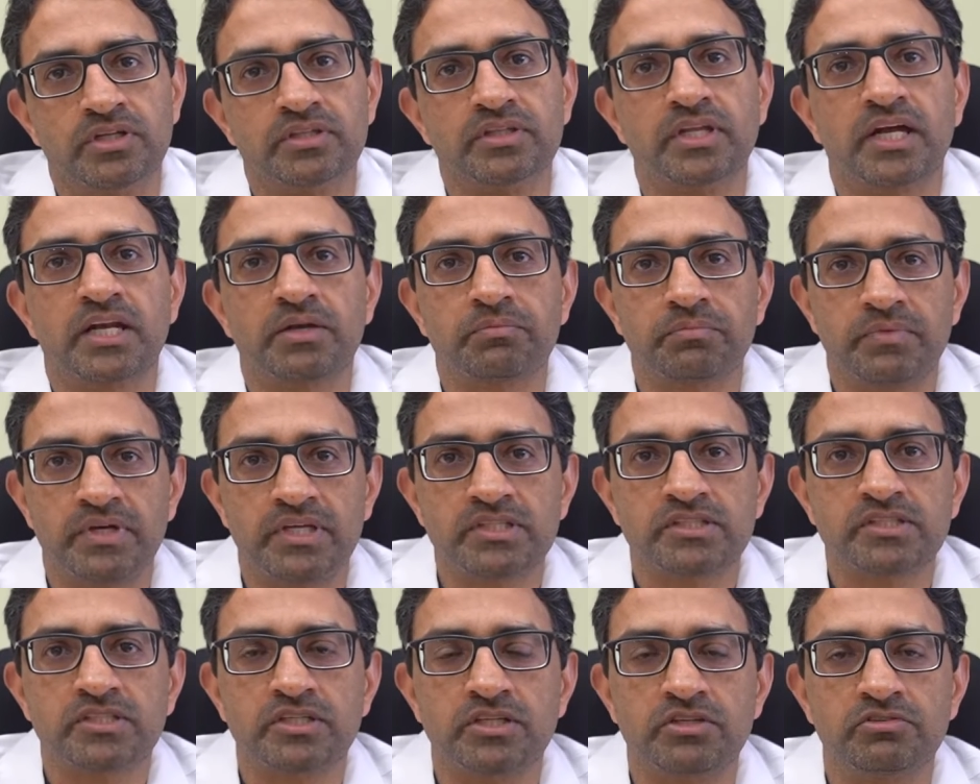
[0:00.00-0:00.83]
That
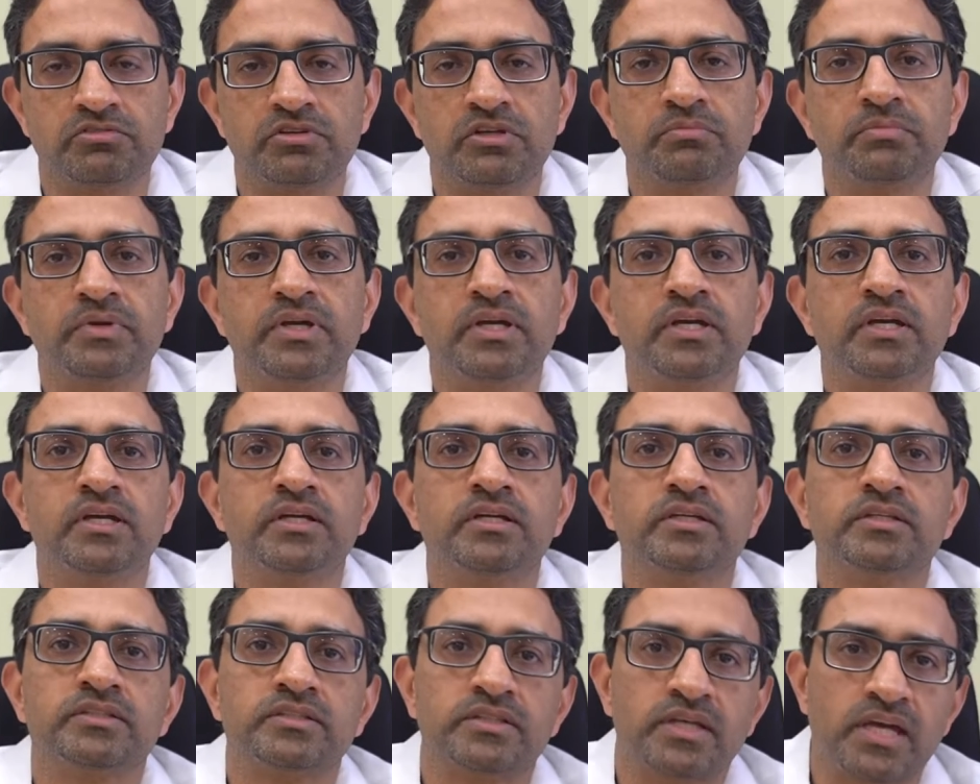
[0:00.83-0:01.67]
means you will
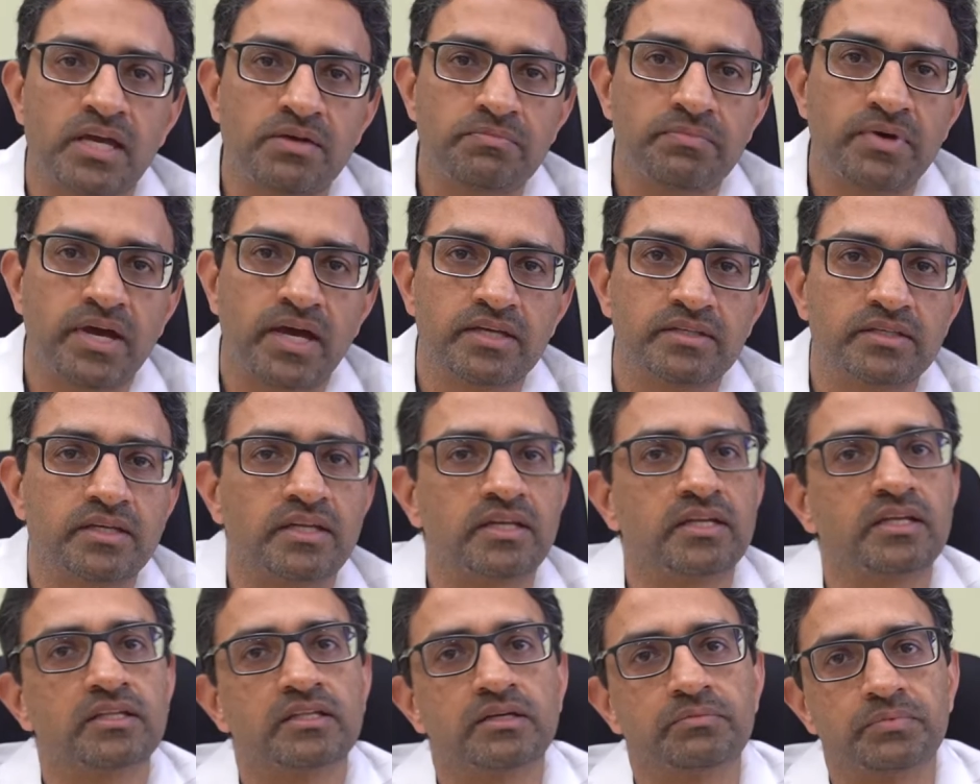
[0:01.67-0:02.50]
be same as
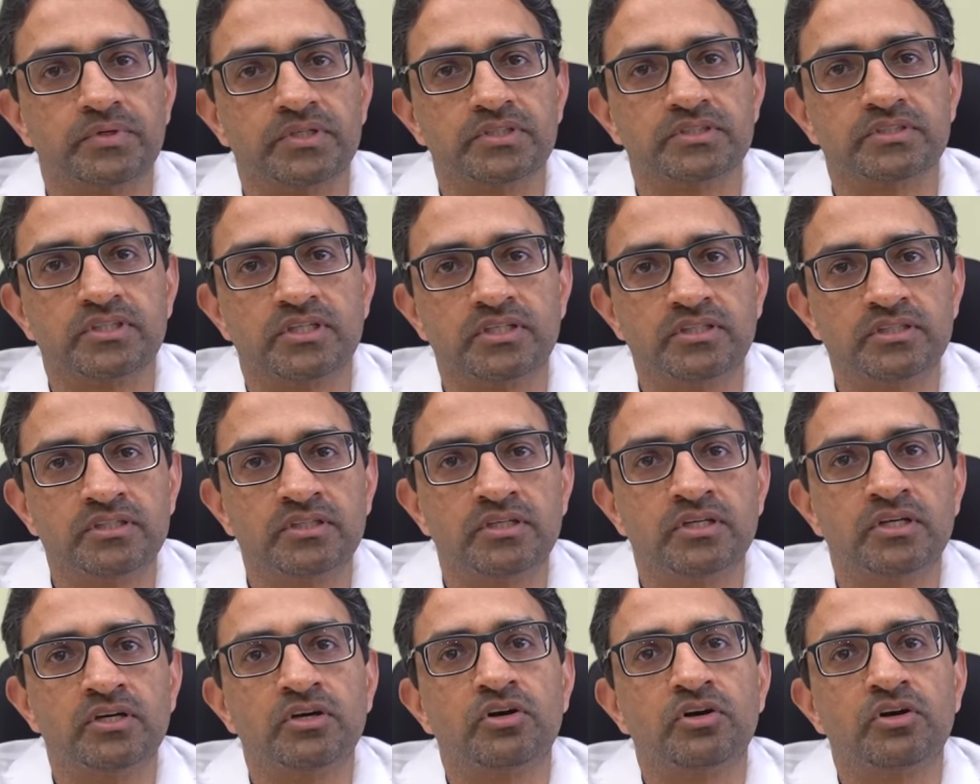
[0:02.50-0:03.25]
any other person